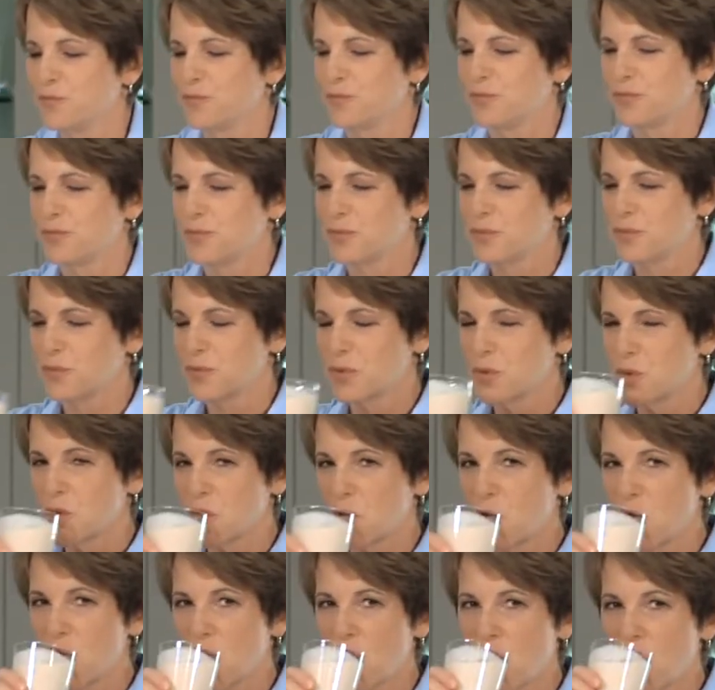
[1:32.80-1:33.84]

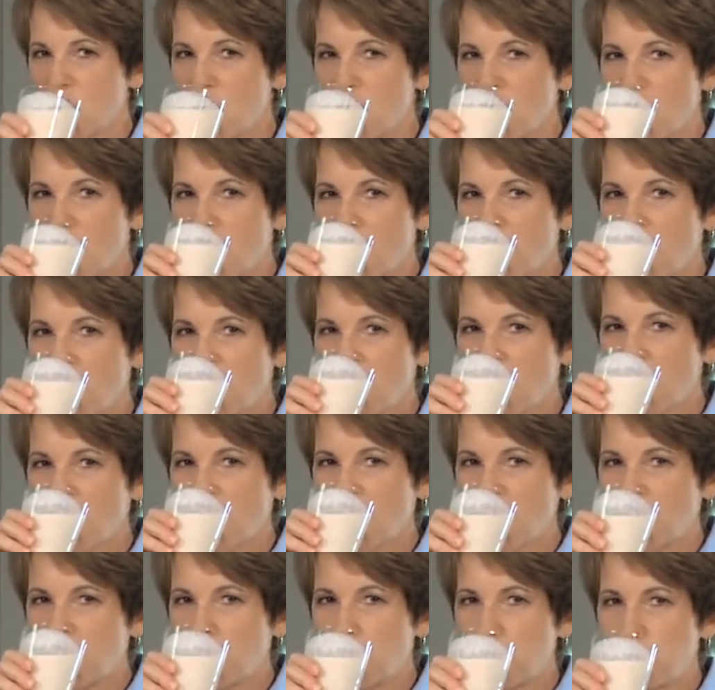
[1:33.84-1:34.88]

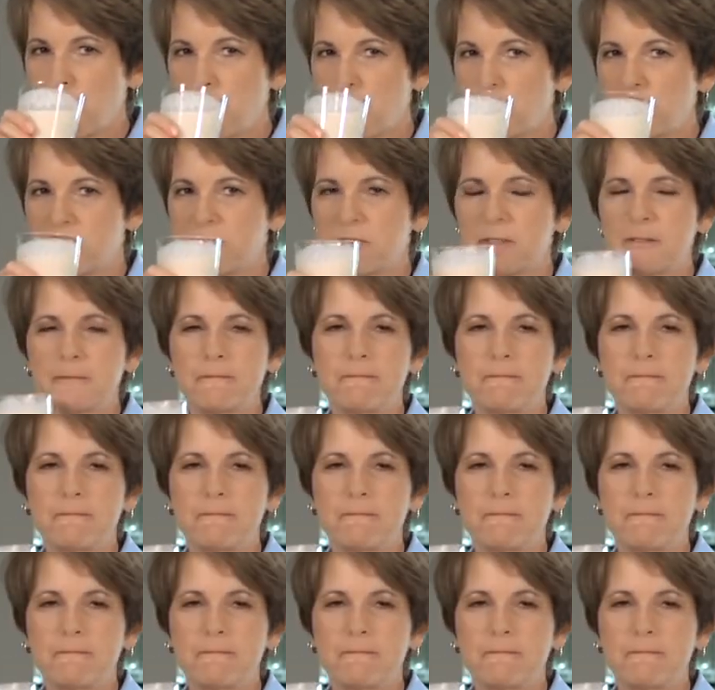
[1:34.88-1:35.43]
(no one is talking)